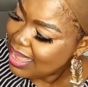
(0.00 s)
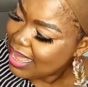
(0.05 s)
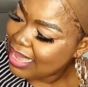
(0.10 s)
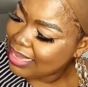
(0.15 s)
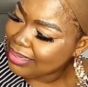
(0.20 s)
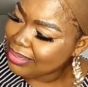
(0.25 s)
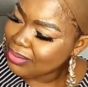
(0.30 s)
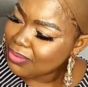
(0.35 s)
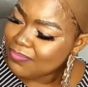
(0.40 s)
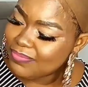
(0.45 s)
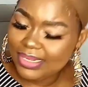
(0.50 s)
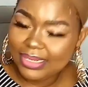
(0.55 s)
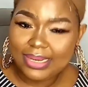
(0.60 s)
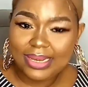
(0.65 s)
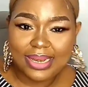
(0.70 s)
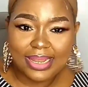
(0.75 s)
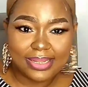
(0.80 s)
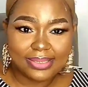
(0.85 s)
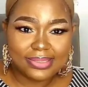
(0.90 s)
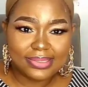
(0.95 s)
I love
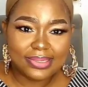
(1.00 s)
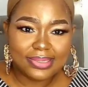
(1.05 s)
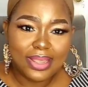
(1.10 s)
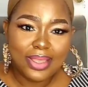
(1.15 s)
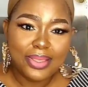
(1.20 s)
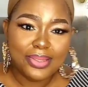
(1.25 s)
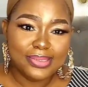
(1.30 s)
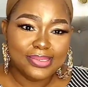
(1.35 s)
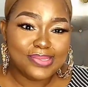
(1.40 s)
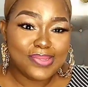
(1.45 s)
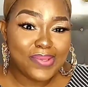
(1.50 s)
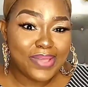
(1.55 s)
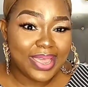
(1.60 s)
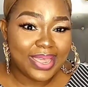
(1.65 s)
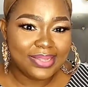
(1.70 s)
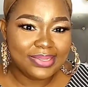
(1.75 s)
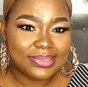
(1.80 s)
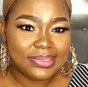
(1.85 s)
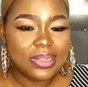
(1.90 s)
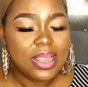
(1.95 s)
the length. So
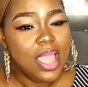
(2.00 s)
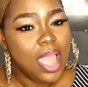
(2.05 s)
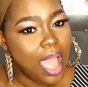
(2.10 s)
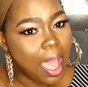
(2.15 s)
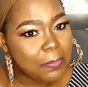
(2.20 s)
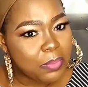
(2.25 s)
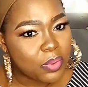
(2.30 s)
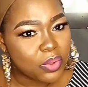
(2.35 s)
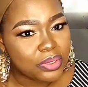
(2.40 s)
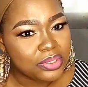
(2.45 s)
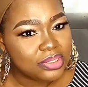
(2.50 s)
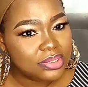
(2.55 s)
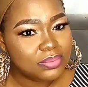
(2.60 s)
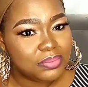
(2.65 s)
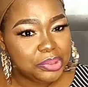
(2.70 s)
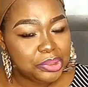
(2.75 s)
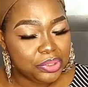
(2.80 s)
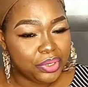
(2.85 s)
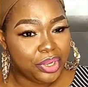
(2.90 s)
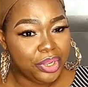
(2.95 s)
guys, I'm going to be
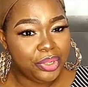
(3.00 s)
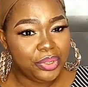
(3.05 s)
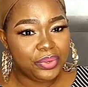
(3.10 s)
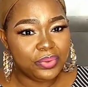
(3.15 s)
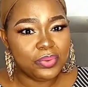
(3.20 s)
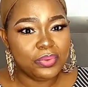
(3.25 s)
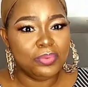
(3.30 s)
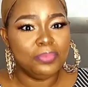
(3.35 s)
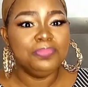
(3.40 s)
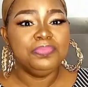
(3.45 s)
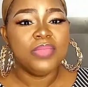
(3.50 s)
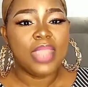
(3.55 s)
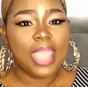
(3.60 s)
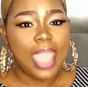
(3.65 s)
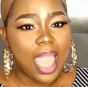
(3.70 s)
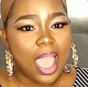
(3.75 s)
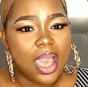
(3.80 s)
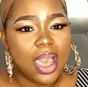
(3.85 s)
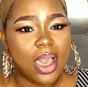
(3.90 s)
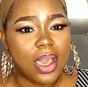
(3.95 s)
showing you
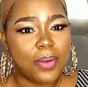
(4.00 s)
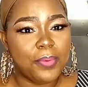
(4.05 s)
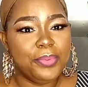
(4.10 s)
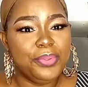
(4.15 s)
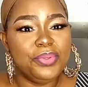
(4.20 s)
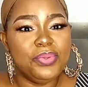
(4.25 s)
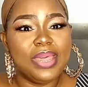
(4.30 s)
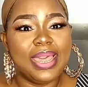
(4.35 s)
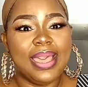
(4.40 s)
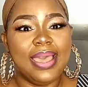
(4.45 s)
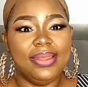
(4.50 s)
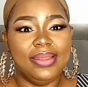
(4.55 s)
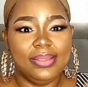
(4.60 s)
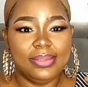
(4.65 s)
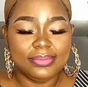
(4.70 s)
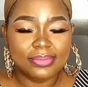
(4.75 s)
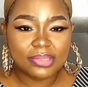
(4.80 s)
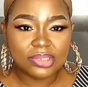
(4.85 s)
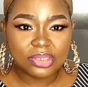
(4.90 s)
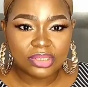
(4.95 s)
how you can
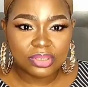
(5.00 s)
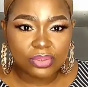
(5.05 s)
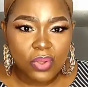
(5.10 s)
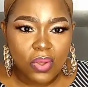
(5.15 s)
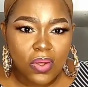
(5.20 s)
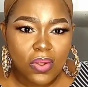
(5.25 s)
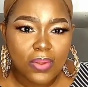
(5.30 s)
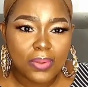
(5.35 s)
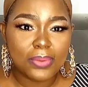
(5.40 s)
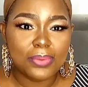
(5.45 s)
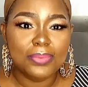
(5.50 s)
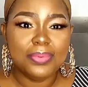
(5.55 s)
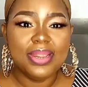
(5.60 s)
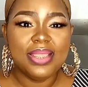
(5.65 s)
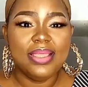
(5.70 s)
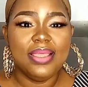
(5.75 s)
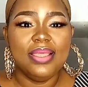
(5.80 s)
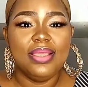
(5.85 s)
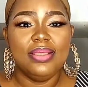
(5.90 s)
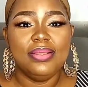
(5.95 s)
install
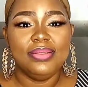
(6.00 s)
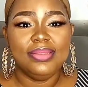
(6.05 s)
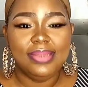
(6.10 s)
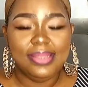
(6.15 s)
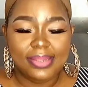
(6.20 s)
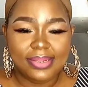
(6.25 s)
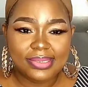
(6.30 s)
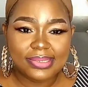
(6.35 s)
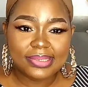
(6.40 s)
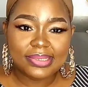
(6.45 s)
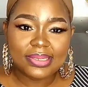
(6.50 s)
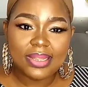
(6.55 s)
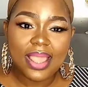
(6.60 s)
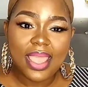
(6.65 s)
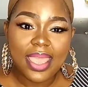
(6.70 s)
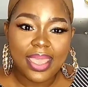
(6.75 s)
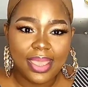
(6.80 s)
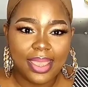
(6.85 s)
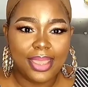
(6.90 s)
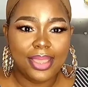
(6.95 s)
this
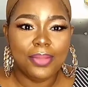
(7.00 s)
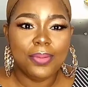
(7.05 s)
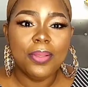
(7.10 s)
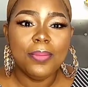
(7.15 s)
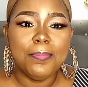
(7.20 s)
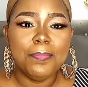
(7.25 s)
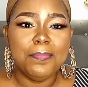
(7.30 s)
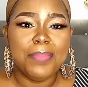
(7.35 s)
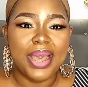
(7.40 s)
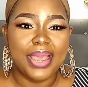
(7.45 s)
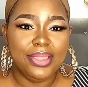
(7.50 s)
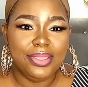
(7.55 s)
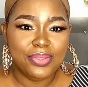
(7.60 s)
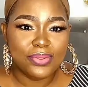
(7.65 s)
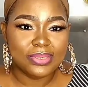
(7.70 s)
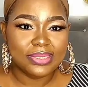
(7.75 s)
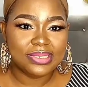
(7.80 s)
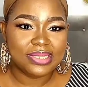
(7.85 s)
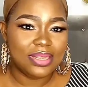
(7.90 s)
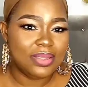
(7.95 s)
hair by
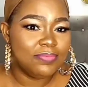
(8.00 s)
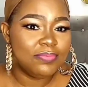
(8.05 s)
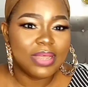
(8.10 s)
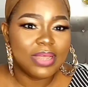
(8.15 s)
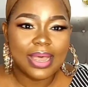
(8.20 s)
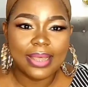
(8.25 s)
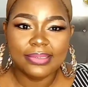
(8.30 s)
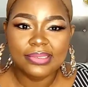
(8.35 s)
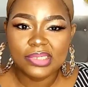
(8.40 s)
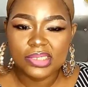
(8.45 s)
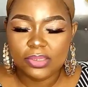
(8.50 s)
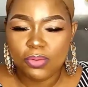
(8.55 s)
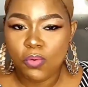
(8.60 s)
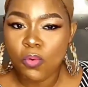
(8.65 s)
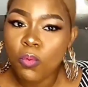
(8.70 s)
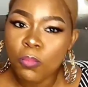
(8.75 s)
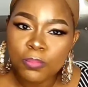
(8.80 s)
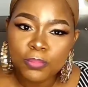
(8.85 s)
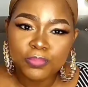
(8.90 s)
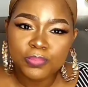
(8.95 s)
yourself at
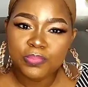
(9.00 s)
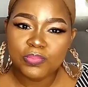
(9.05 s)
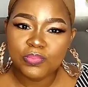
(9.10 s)
home